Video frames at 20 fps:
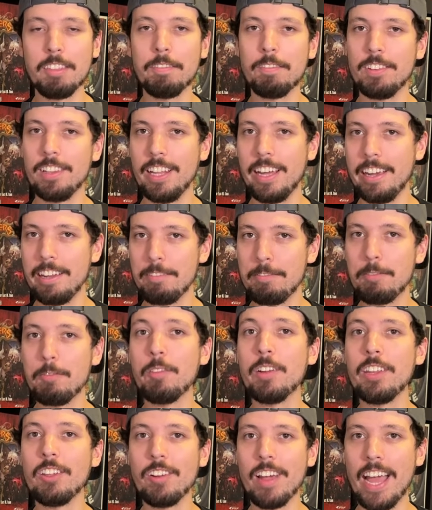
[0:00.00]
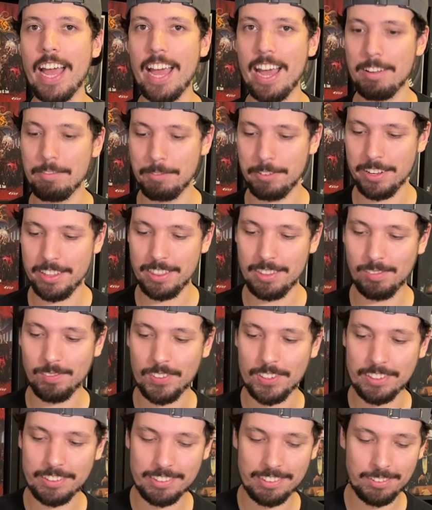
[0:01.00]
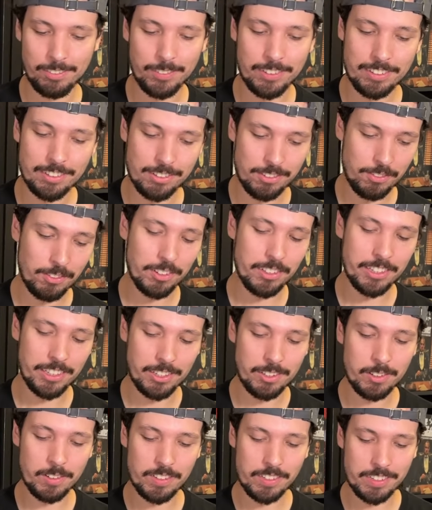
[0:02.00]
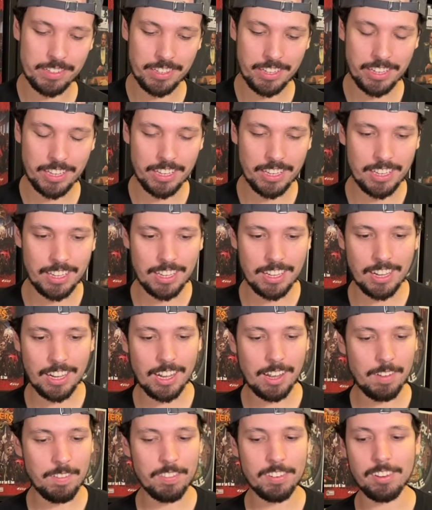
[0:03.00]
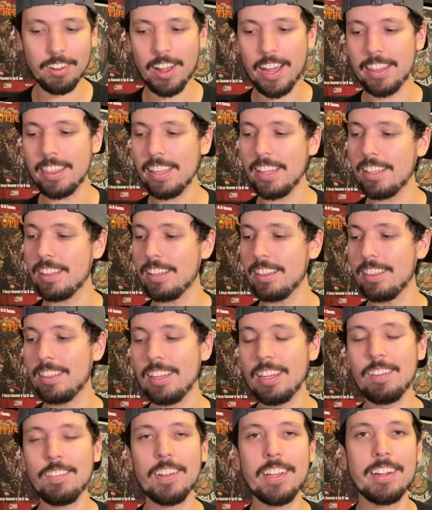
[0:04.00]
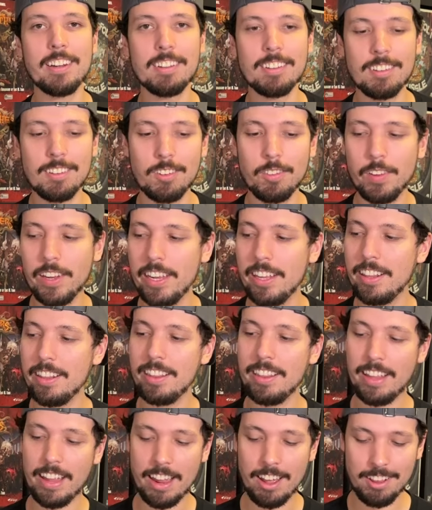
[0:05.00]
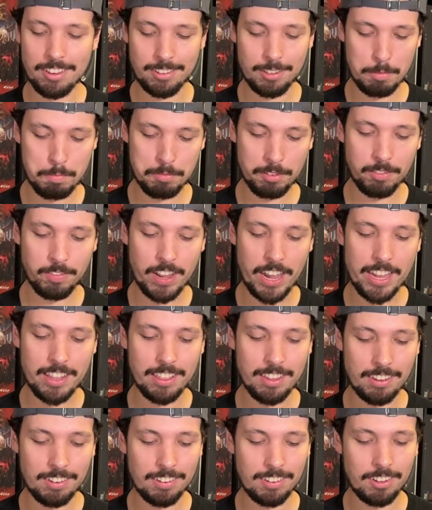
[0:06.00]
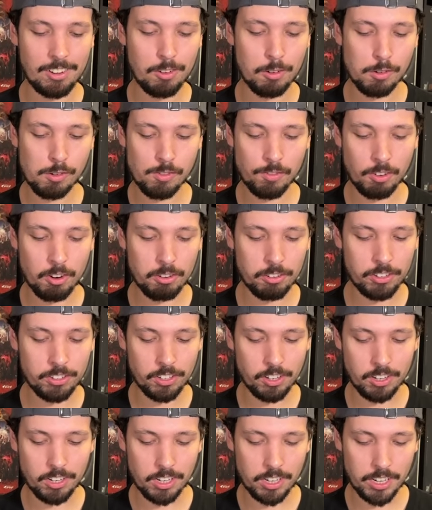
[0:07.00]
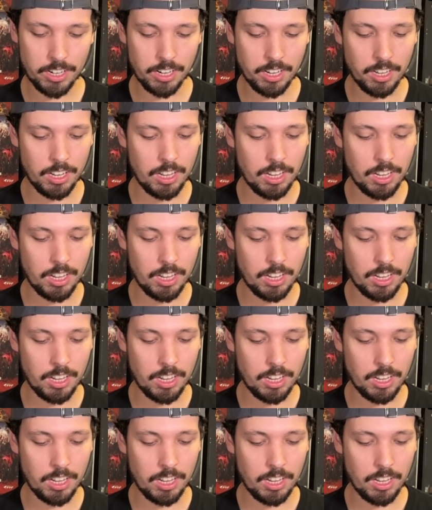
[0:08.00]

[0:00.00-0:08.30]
of life when you have read the books, which is really cool. So I think the theme here is sweet. They also provide this cool Roshar